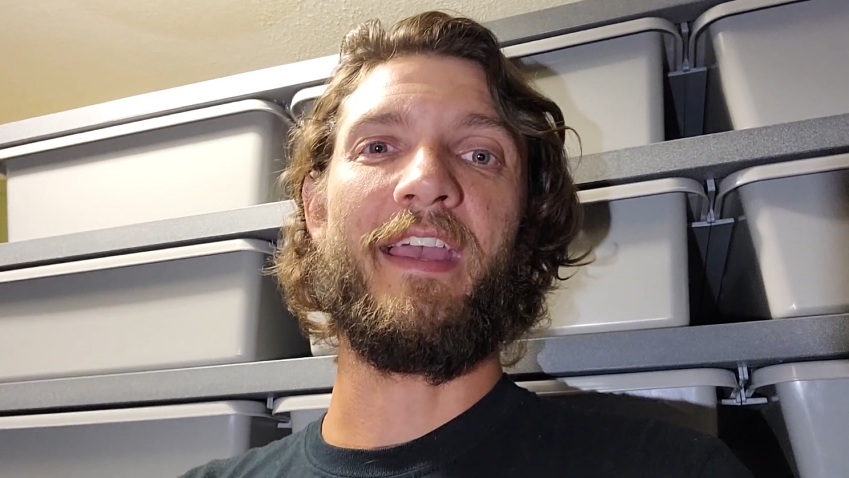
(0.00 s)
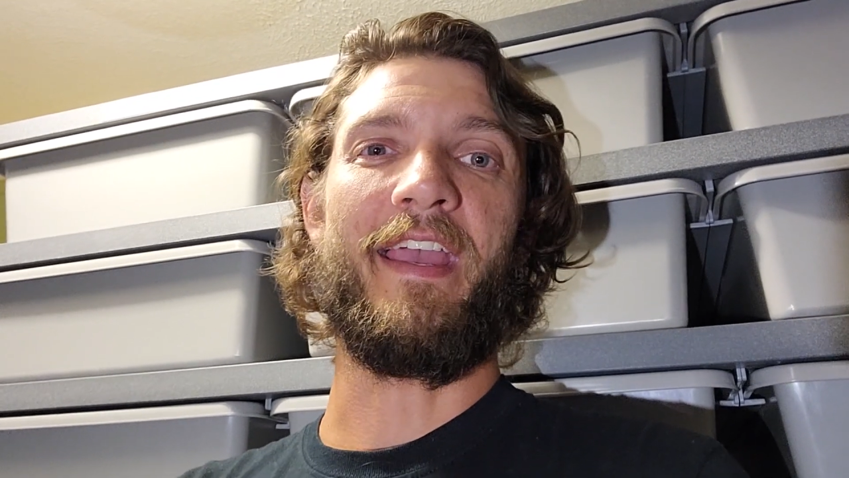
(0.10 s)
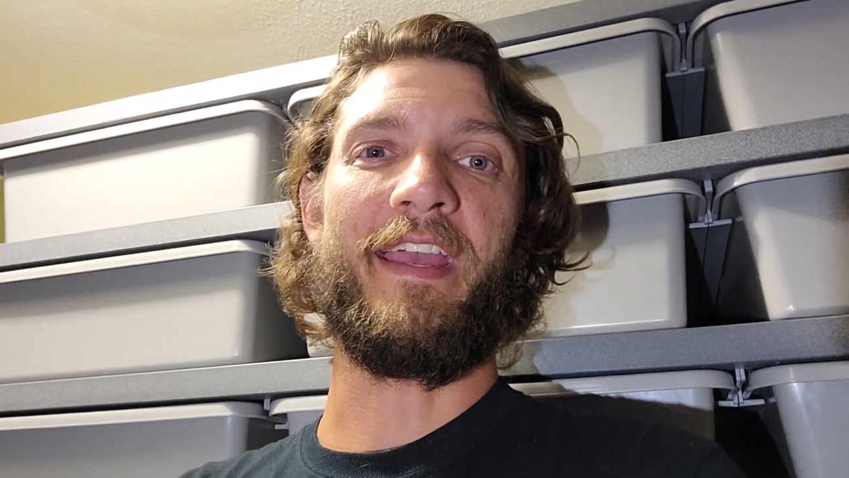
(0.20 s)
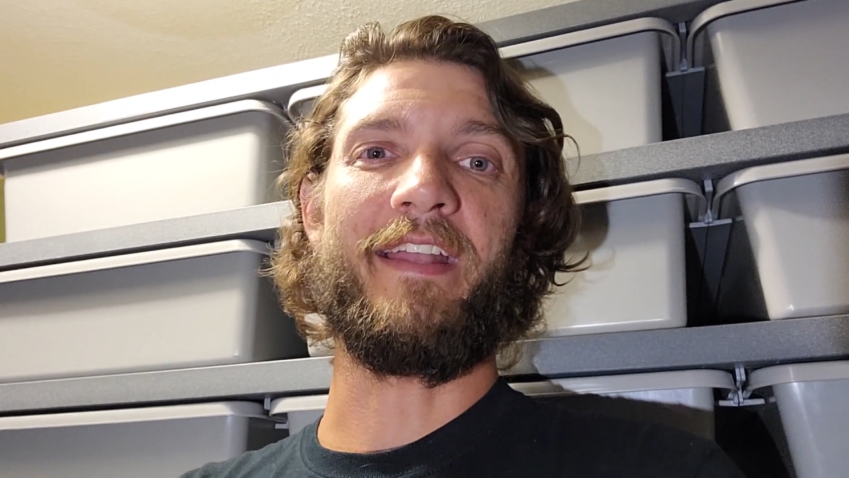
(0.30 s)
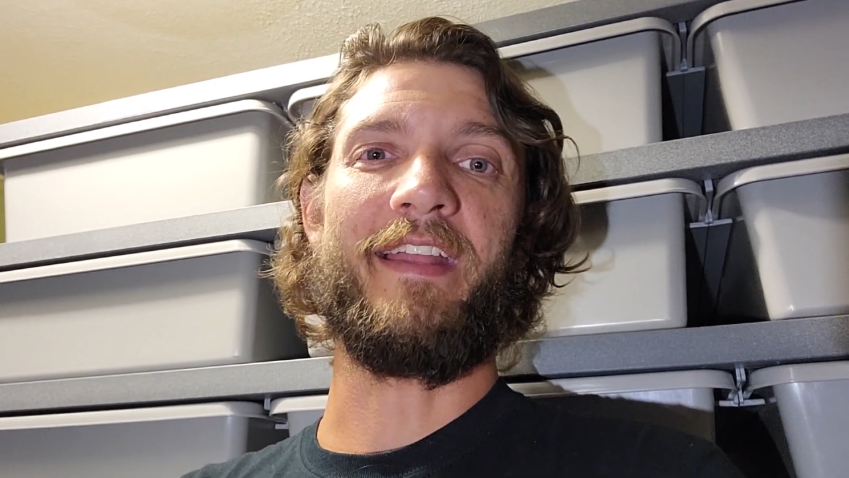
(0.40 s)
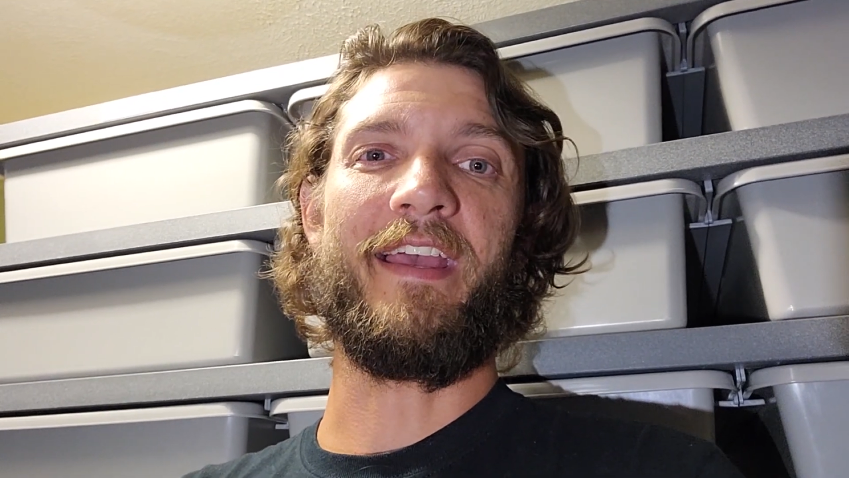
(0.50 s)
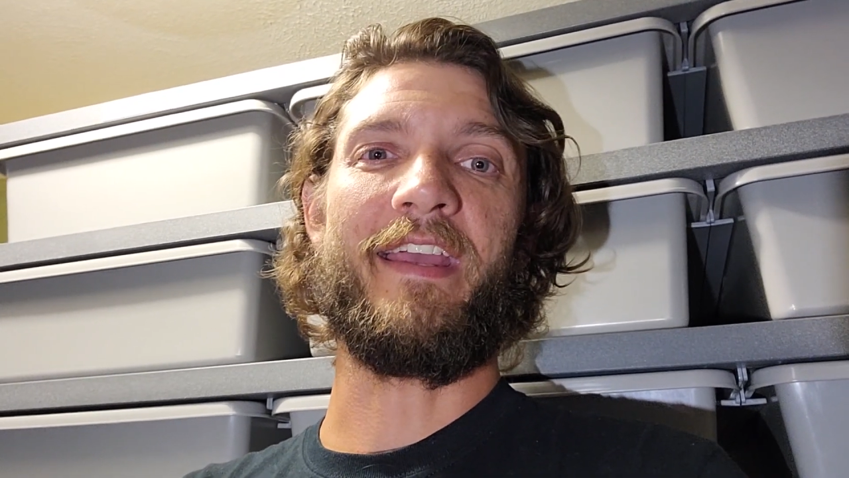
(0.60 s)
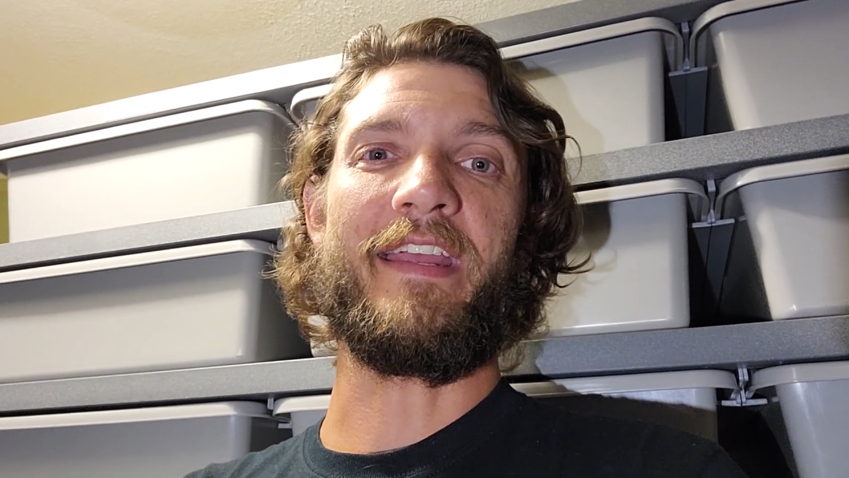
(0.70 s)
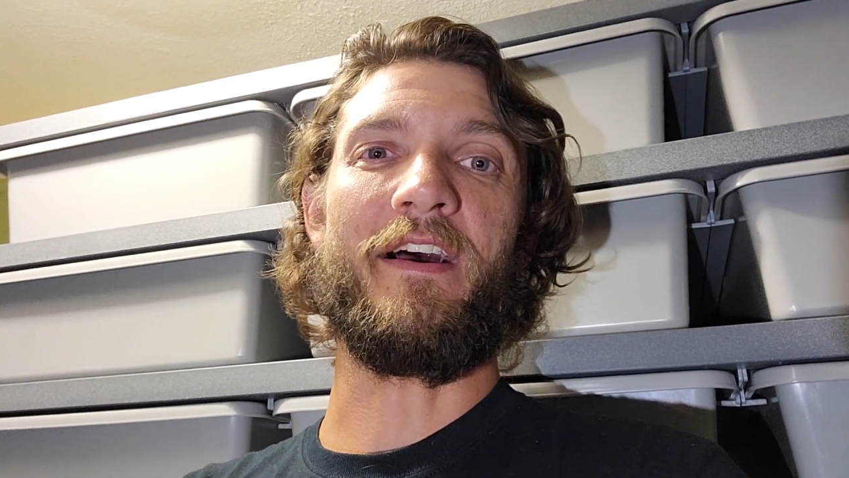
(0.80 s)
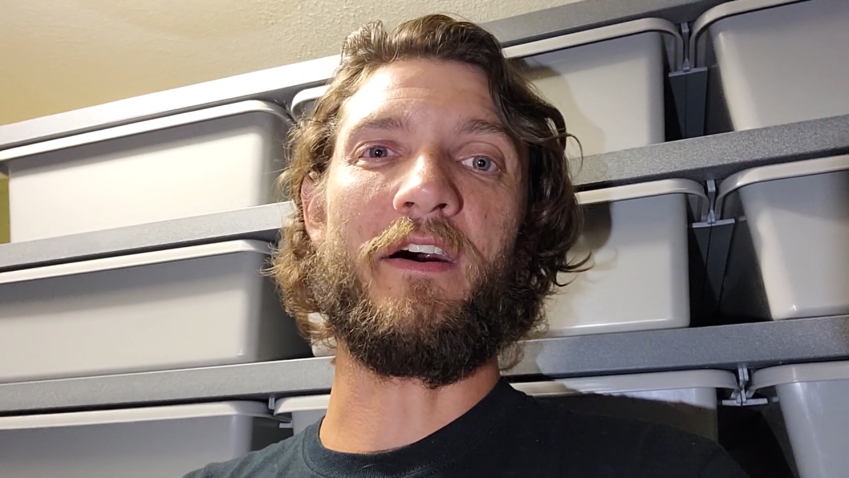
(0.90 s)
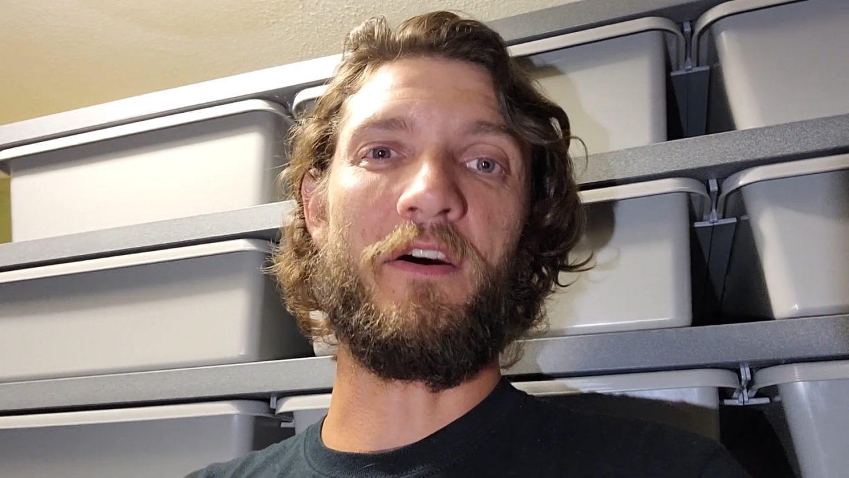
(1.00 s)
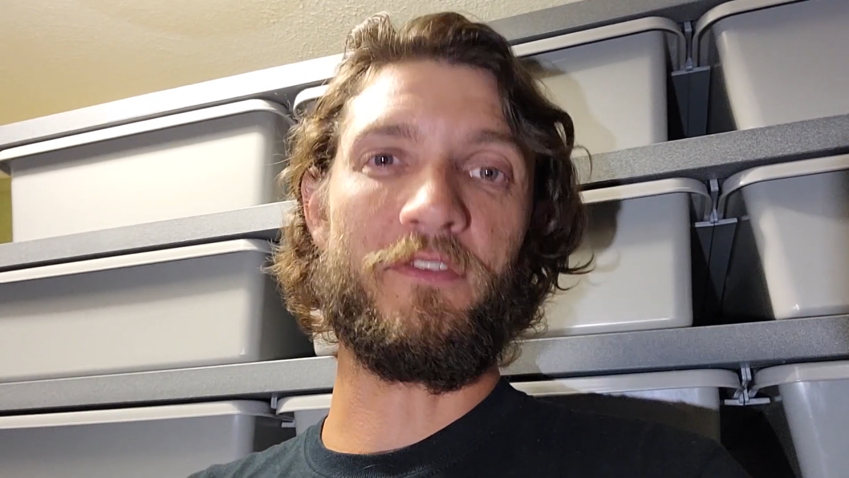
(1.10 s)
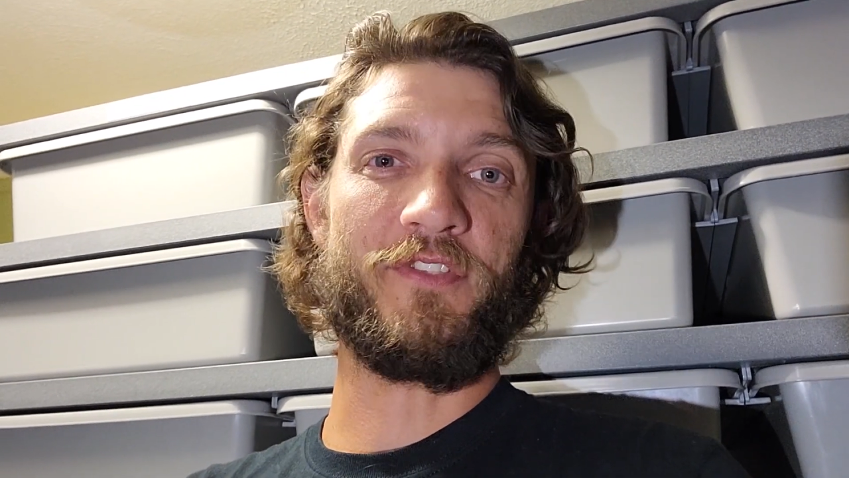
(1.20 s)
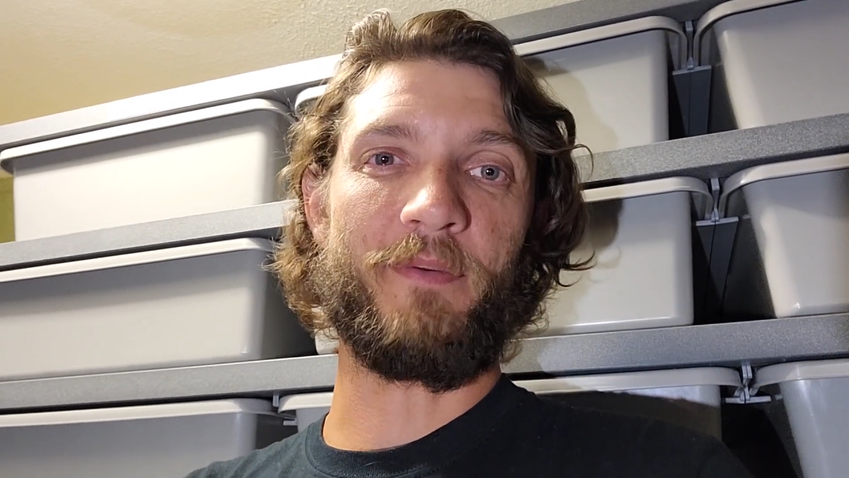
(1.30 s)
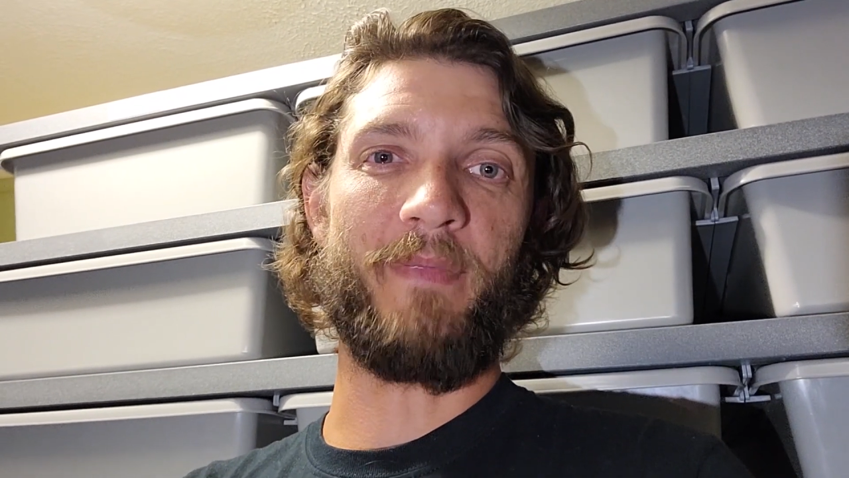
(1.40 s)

and a ultra